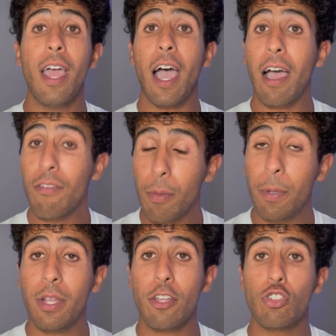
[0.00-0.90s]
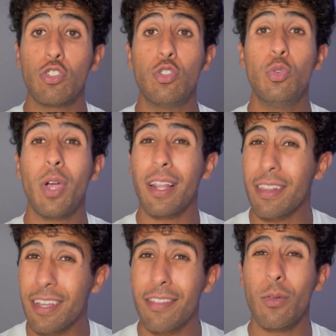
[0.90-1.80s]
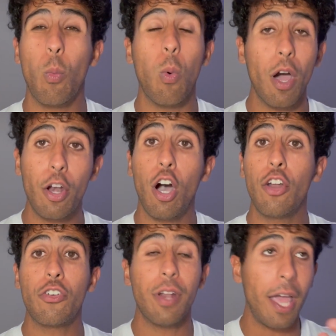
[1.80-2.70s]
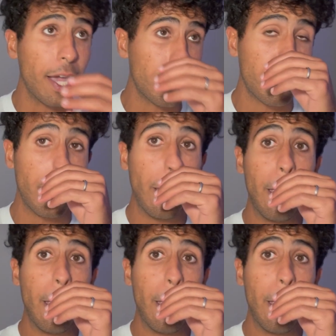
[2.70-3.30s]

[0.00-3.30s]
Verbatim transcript: have the potential to do at least 100x